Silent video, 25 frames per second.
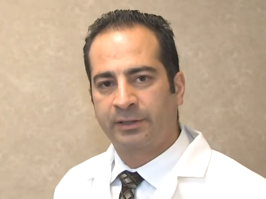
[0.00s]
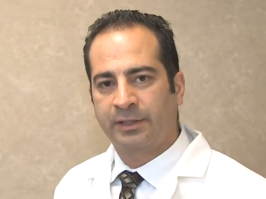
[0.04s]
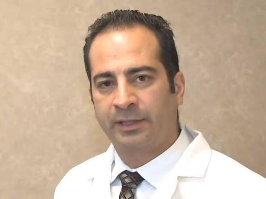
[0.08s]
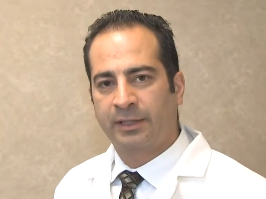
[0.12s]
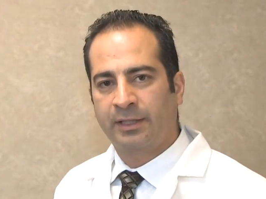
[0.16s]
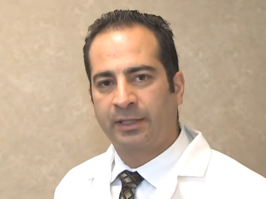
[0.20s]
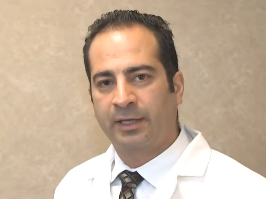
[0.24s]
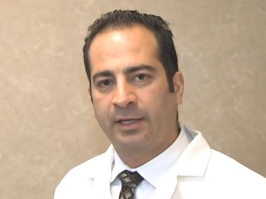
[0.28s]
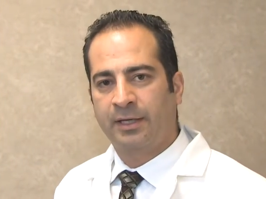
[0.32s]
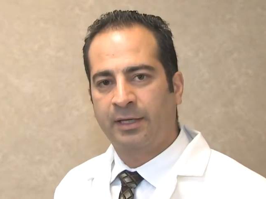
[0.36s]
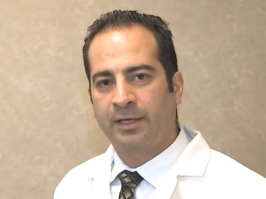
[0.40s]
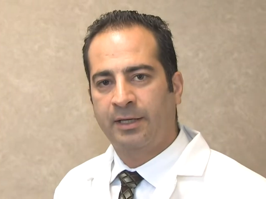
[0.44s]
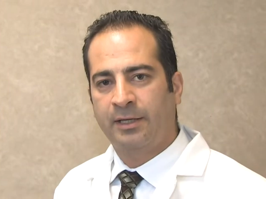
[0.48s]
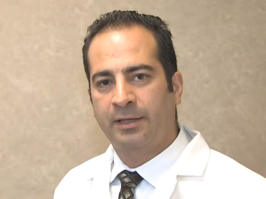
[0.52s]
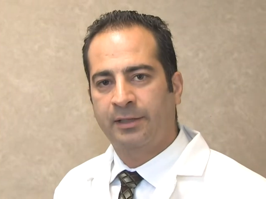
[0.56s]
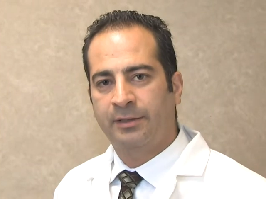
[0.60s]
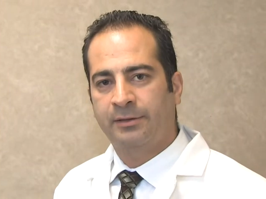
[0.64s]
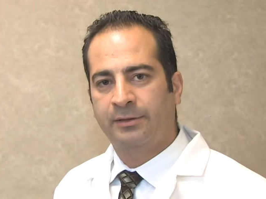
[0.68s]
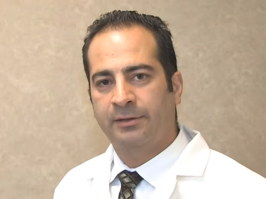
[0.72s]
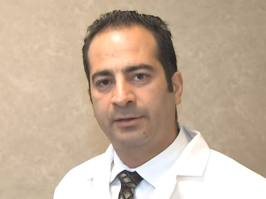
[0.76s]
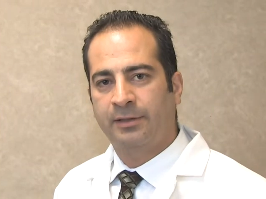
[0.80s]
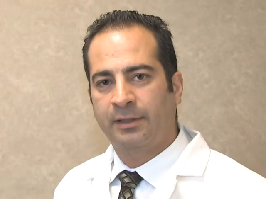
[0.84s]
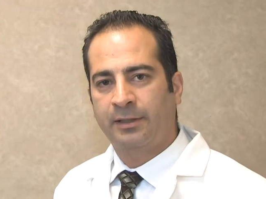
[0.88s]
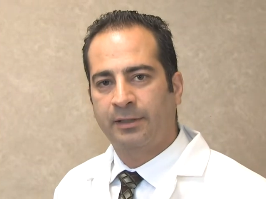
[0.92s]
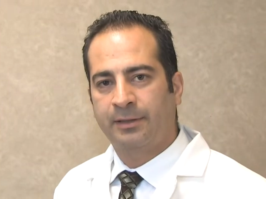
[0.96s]
they
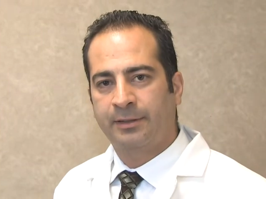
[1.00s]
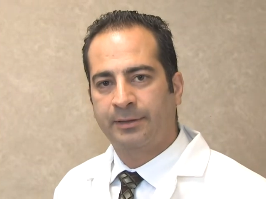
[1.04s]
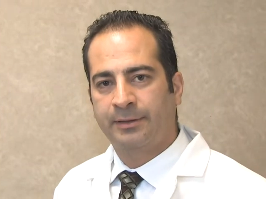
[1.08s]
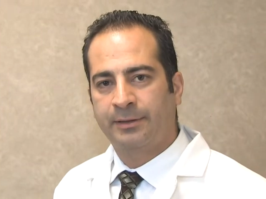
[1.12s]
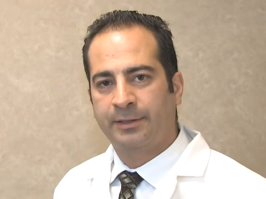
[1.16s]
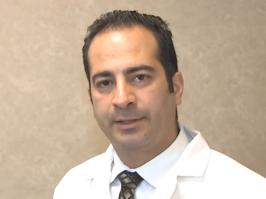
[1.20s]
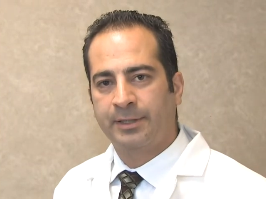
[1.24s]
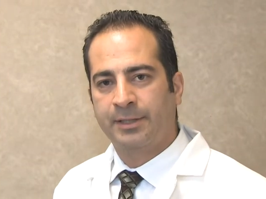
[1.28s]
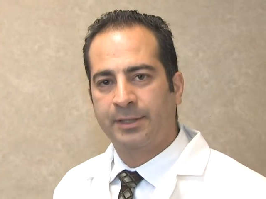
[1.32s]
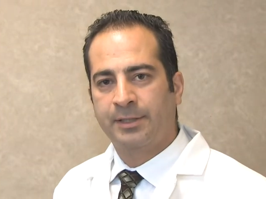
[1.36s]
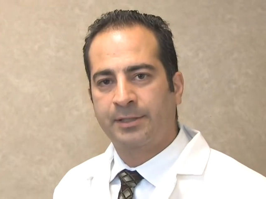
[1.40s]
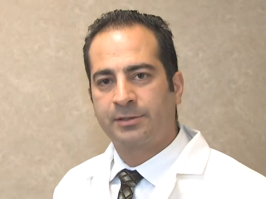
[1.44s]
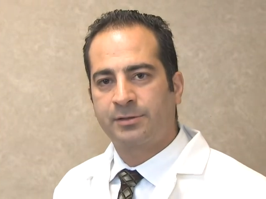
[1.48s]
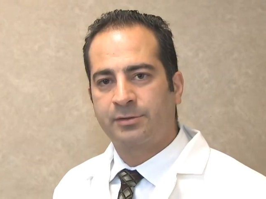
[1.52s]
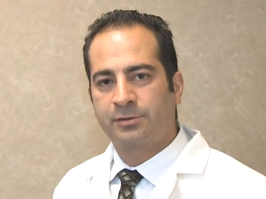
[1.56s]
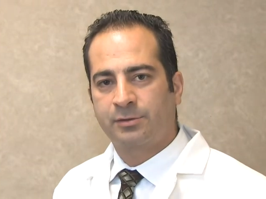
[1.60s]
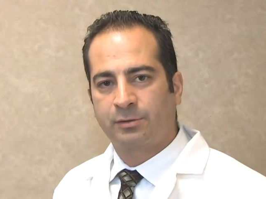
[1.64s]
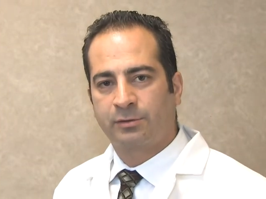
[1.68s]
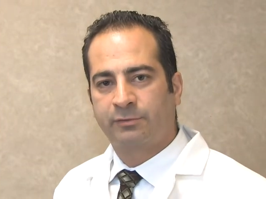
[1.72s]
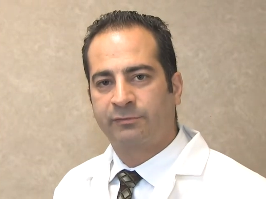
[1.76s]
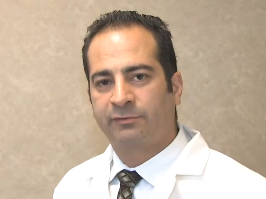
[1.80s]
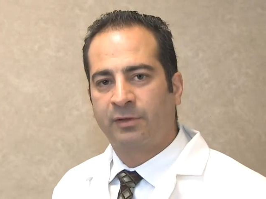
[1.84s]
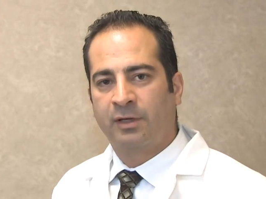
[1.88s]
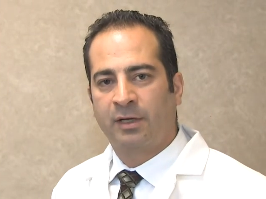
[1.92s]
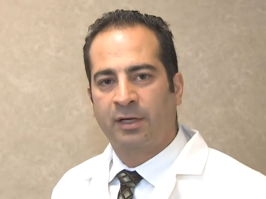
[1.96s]
can
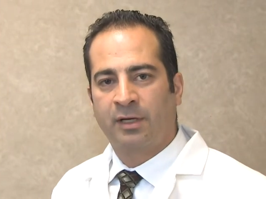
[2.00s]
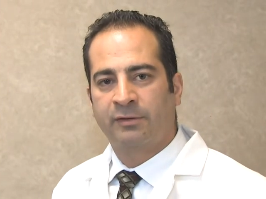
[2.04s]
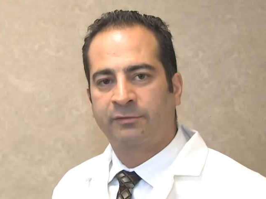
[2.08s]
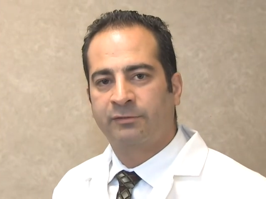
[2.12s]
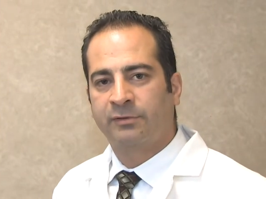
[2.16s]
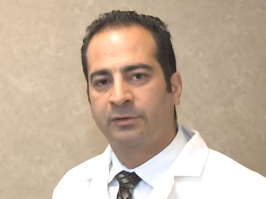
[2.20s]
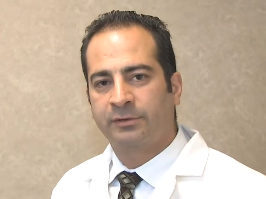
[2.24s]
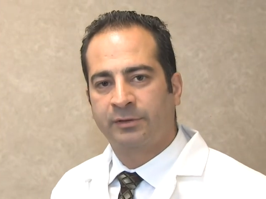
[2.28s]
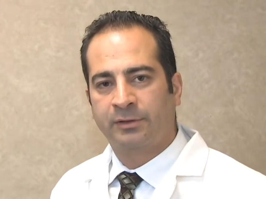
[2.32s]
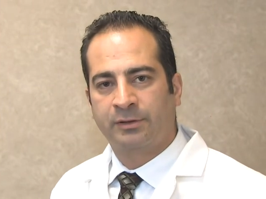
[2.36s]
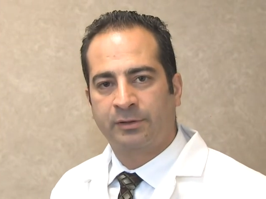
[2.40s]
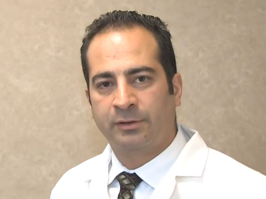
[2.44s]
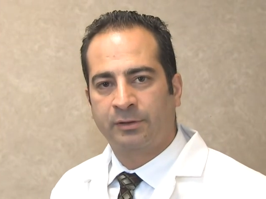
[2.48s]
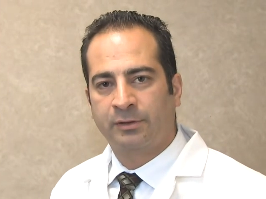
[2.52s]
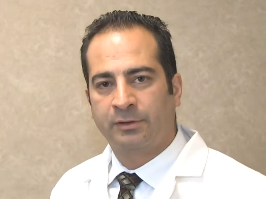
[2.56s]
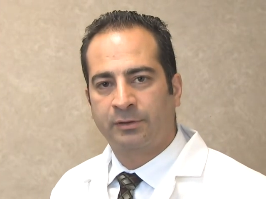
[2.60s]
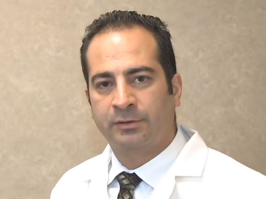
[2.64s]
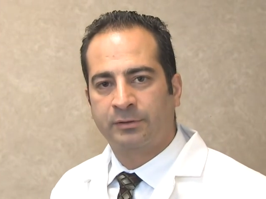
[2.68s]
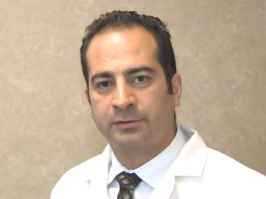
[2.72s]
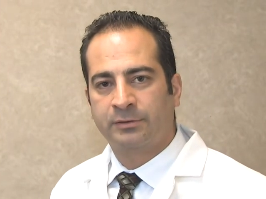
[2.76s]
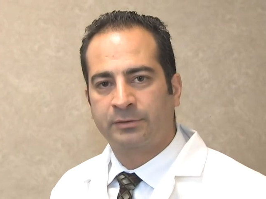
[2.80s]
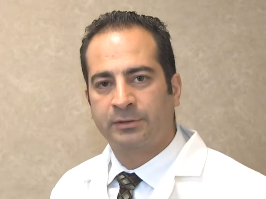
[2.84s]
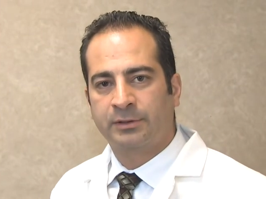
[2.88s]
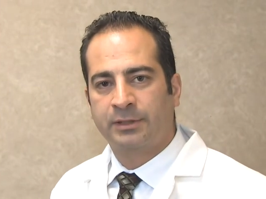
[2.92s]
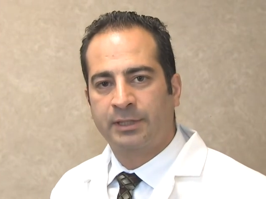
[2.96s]
survive on their
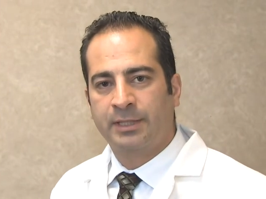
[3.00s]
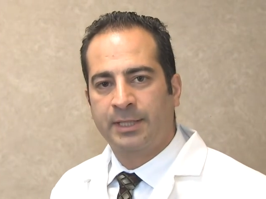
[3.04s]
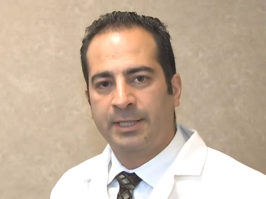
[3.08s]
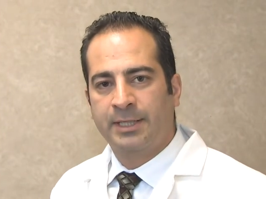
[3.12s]
own,